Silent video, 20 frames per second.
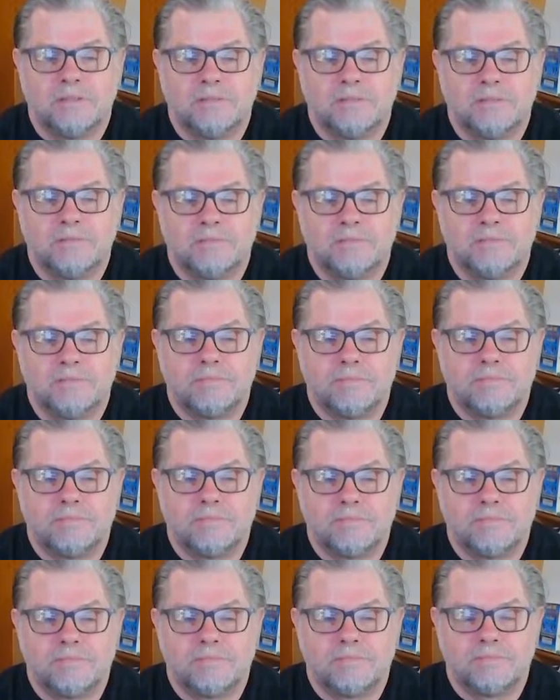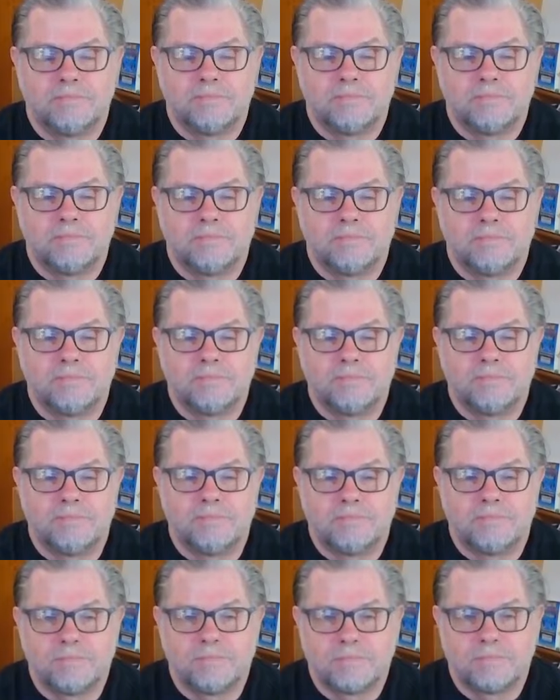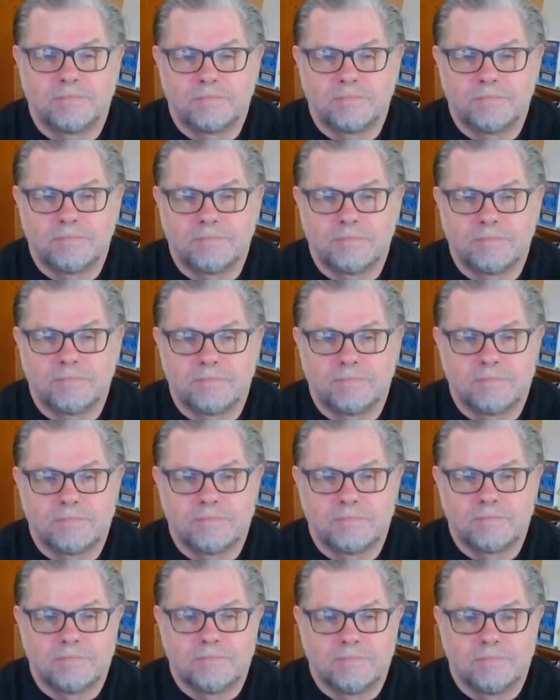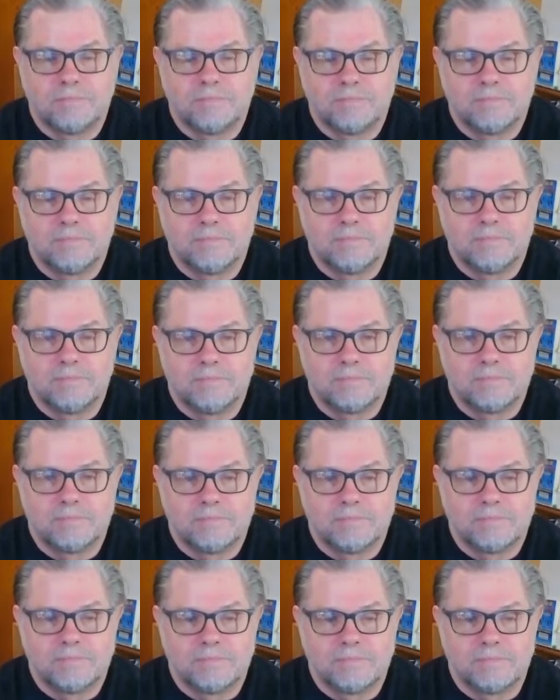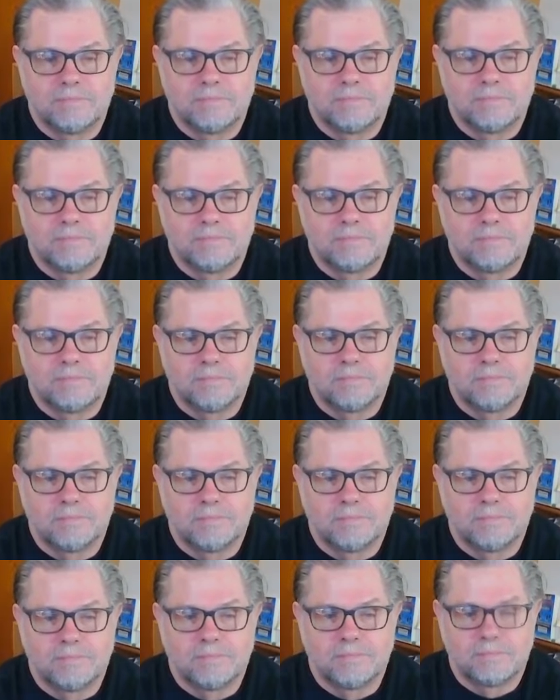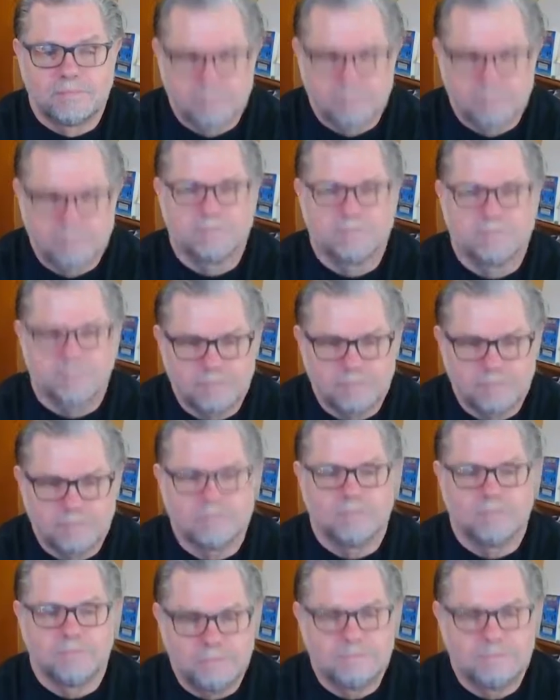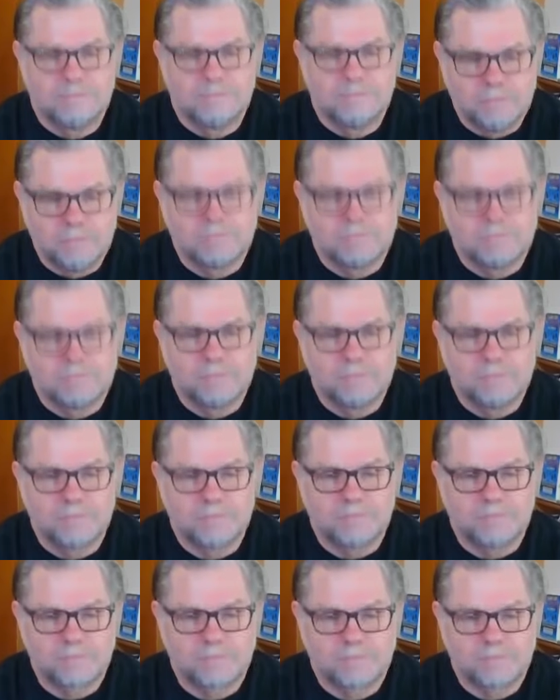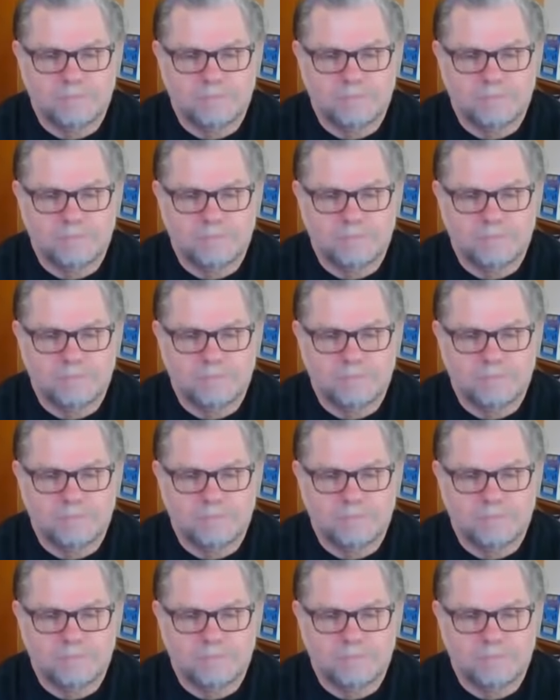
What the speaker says: The person shown says nothing.